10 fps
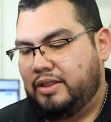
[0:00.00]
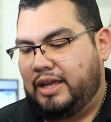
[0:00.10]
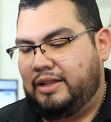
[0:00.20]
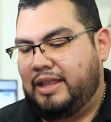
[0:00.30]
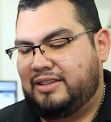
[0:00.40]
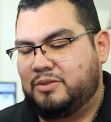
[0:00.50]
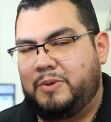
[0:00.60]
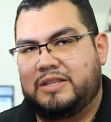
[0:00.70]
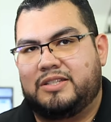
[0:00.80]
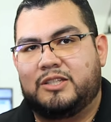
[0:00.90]
then this
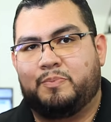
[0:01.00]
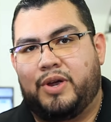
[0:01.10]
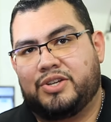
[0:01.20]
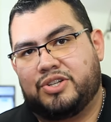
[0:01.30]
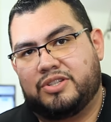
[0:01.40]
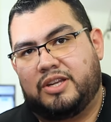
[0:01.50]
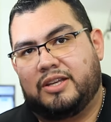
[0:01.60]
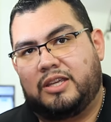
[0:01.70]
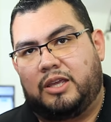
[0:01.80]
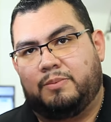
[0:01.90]
means this pressure is gonna
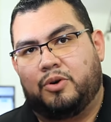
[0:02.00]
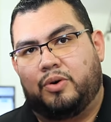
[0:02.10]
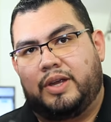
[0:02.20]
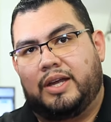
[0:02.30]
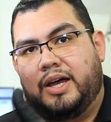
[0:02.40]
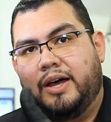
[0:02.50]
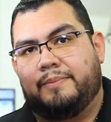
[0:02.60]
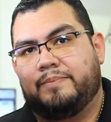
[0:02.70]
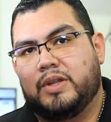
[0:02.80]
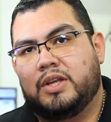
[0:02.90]
keep going up.
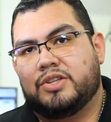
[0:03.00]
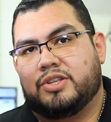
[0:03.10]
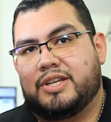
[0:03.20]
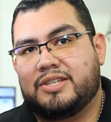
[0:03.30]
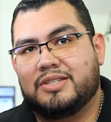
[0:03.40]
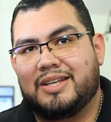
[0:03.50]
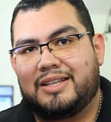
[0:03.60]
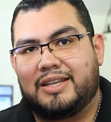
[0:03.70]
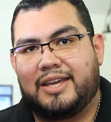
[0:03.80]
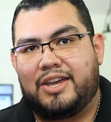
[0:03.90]
So this is an
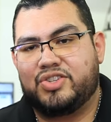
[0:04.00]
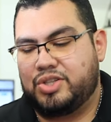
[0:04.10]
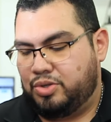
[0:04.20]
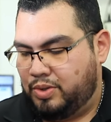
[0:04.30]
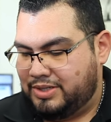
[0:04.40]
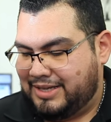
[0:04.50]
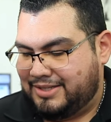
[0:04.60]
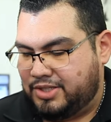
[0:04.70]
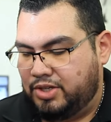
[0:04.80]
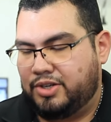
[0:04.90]
indication to us that
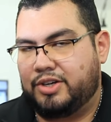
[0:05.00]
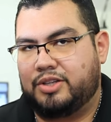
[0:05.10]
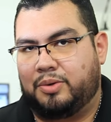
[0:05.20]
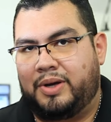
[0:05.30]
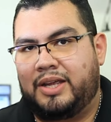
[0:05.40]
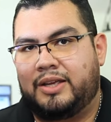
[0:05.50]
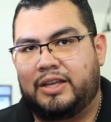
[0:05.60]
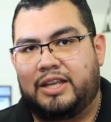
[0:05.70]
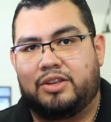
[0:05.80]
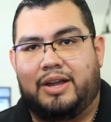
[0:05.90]
cylinder three
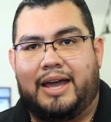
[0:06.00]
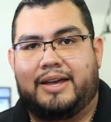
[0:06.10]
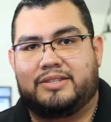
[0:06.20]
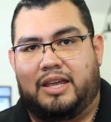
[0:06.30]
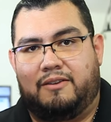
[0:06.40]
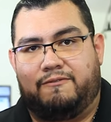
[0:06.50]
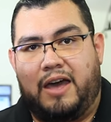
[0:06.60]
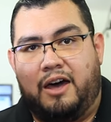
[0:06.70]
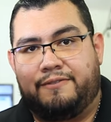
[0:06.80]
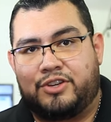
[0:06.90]
either has a
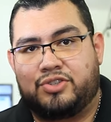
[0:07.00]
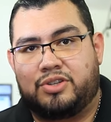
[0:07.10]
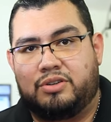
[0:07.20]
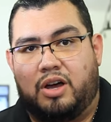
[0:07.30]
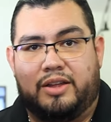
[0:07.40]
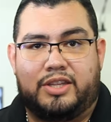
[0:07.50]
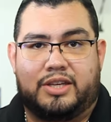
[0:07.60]
valve issue on